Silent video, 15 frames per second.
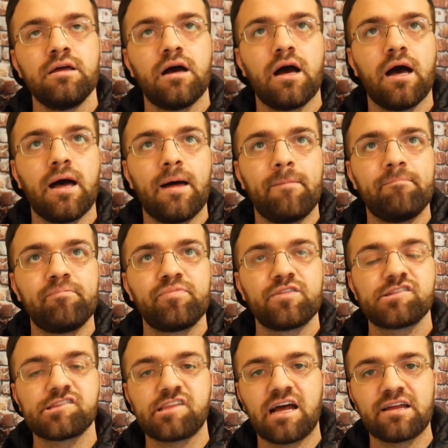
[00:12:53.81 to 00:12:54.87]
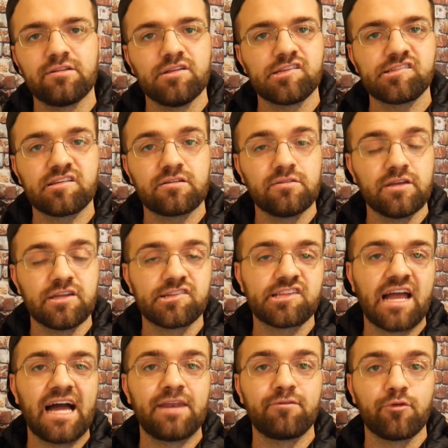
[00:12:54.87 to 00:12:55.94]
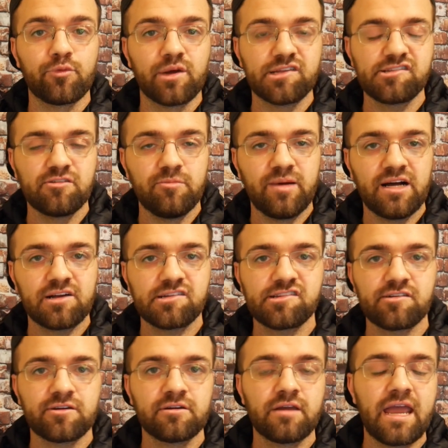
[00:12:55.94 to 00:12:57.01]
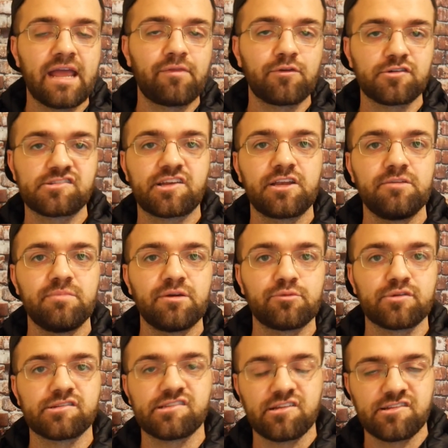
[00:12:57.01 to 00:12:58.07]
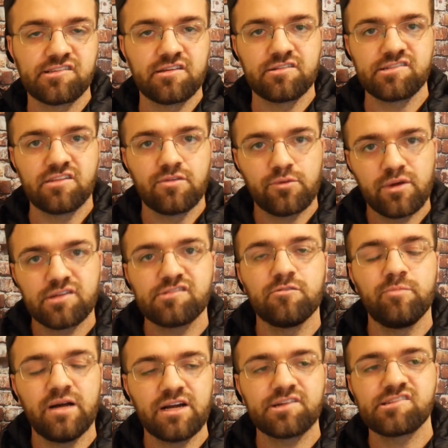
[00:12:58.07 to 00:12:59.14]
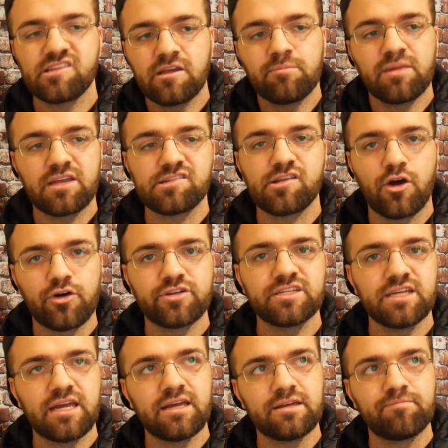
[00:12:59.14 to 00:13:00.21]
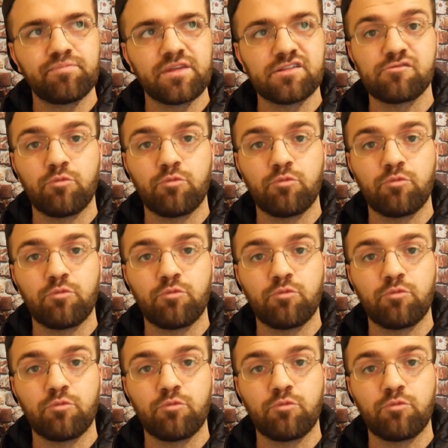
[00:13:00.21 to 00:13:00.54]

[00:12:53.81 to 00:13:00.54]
stylistically, is kind of a wrestle boxer. And there's going to be resistance in the wrestle boxing because RDA is